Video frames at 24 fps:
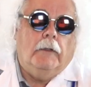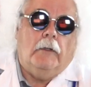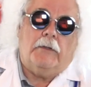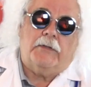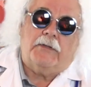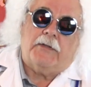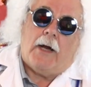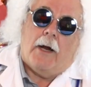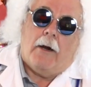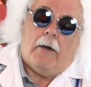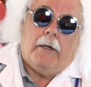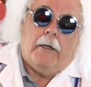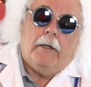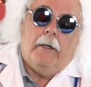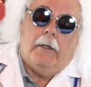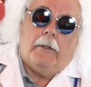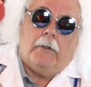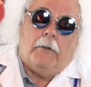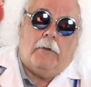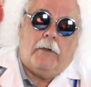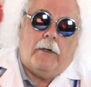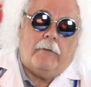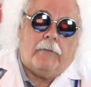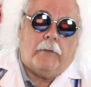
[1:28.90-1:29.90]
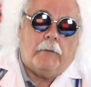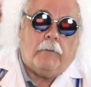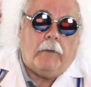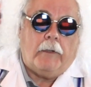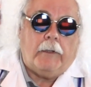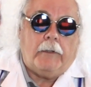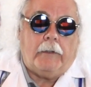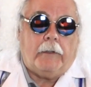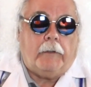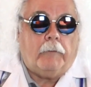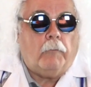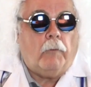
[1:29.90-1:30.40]
Oh, sorry. Hello,
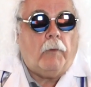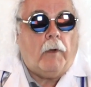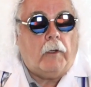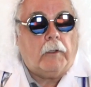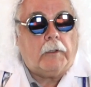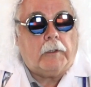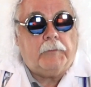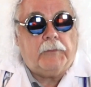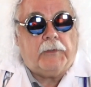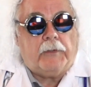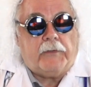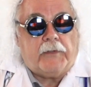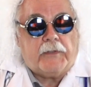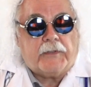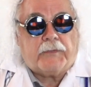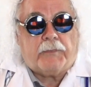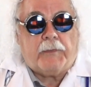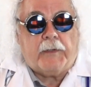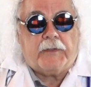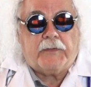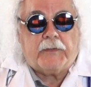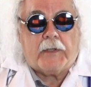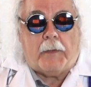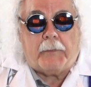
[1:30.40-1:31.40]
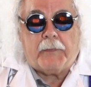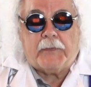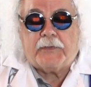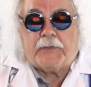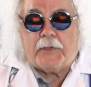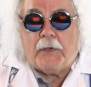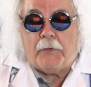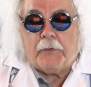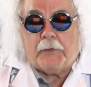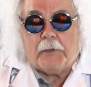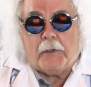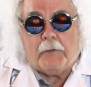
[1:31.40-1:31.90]
everyone, and welcome to this week's
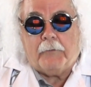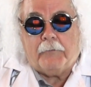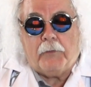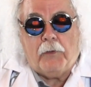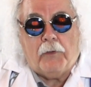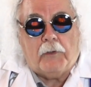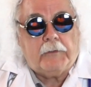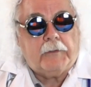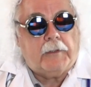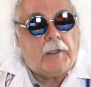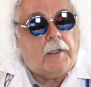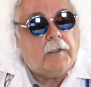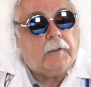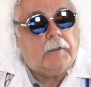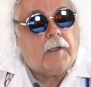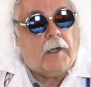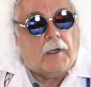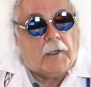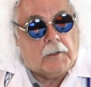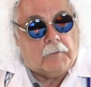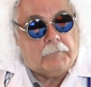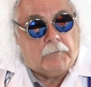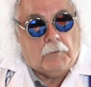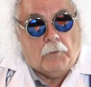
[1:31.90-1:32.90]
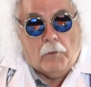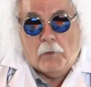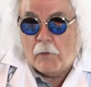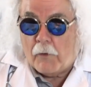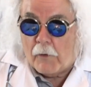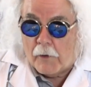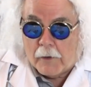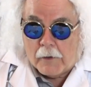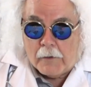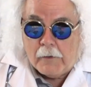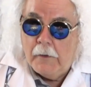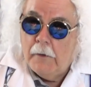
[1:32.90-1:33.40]
episode of Hooked on Carnival,
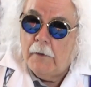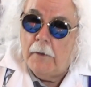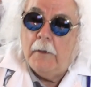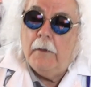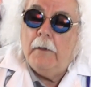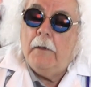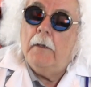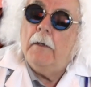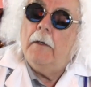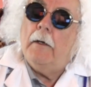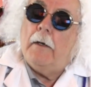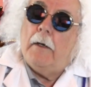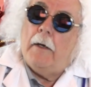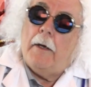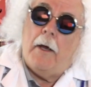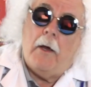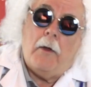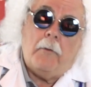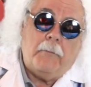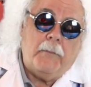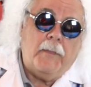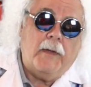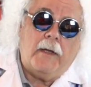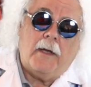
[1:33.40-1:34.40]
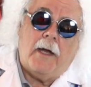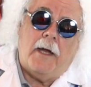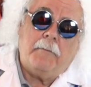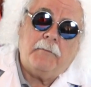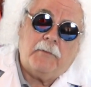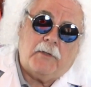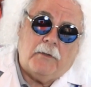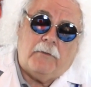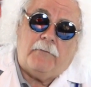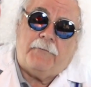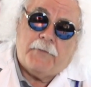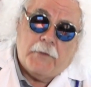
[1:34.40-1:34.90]
or Help Me, I'm
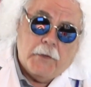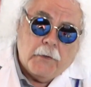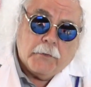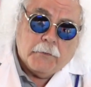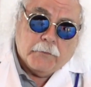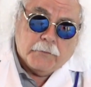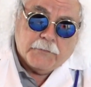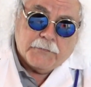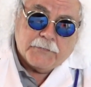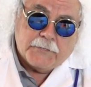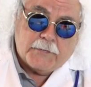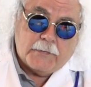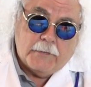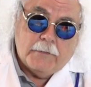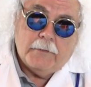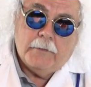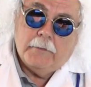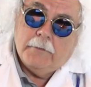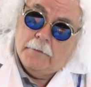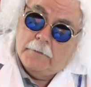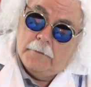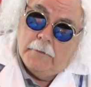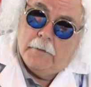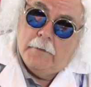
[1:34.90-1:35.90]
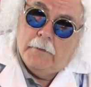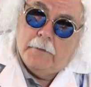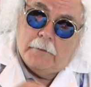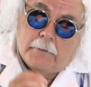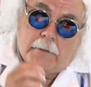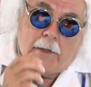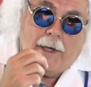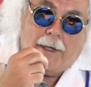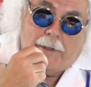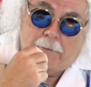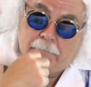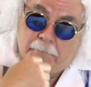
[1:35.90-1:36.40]
Confused.
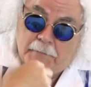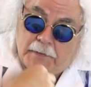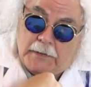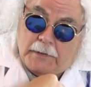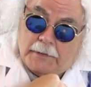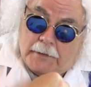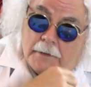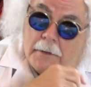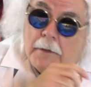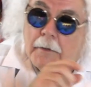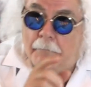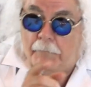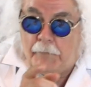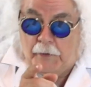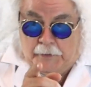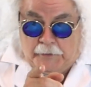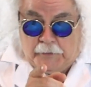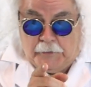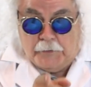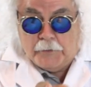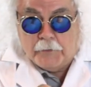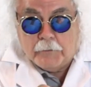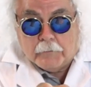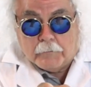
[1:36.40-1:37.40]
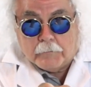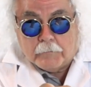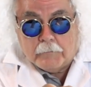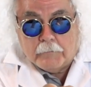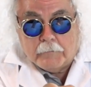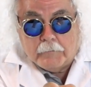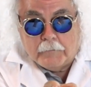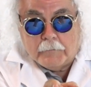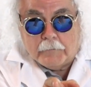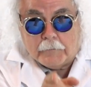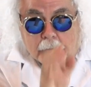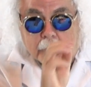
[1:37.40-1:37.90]
Not me, but you.
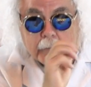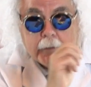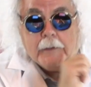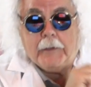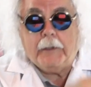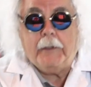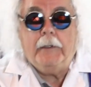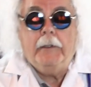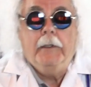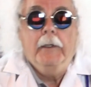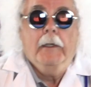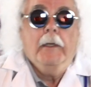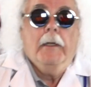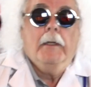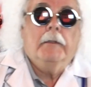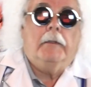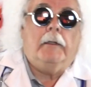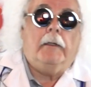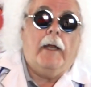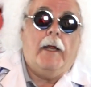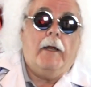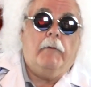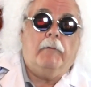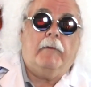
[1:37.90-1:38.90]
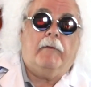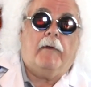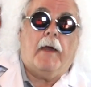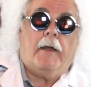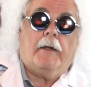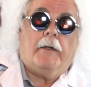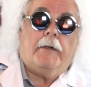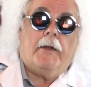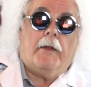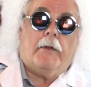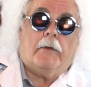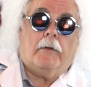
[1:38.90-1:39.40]
Okay. Today we've
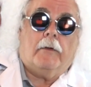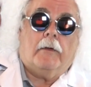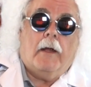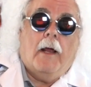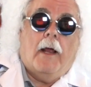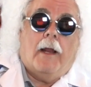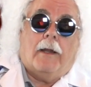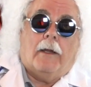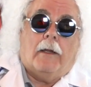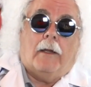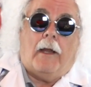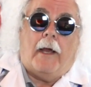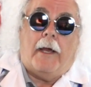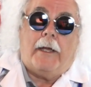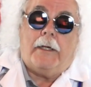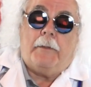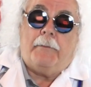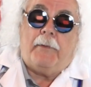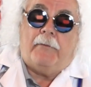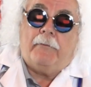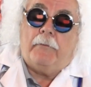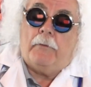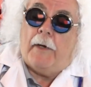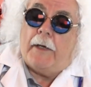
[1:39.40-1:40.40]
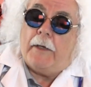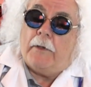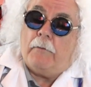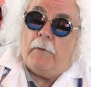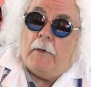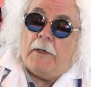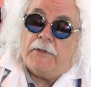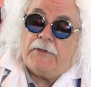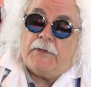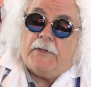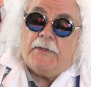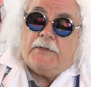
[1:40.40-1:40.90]
got another lineup of great
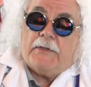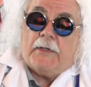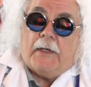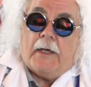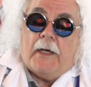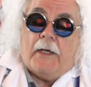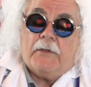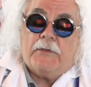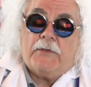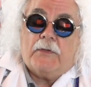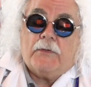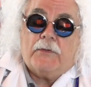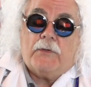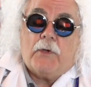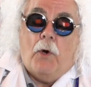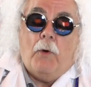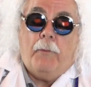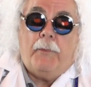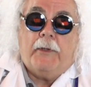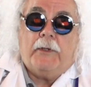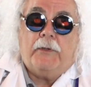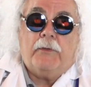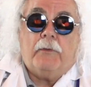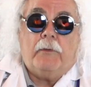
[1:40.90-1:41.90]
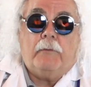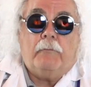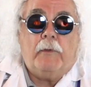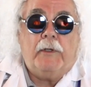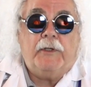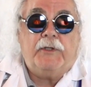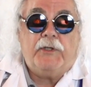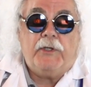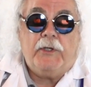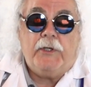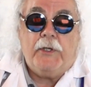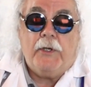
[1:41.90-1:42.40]
questions and answers, hoping to
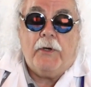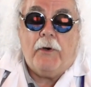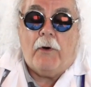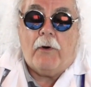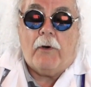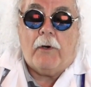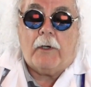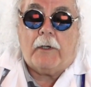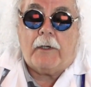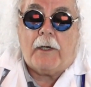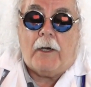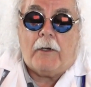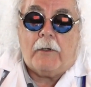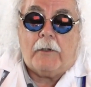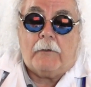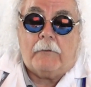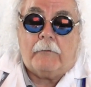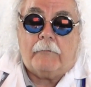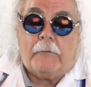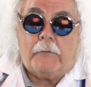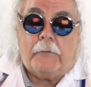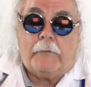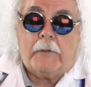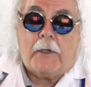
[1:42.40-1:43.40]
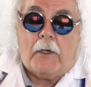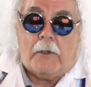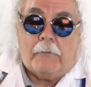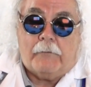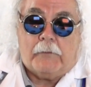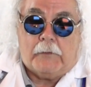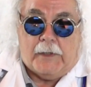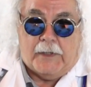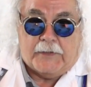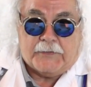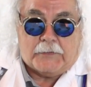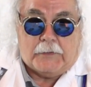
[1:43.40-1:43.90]
enrich your Carnival
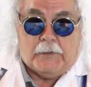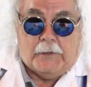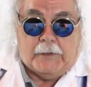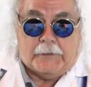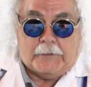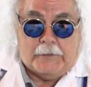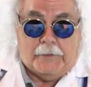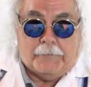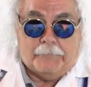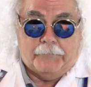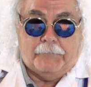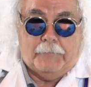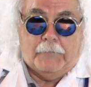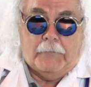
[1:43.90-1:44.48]
glass collecting.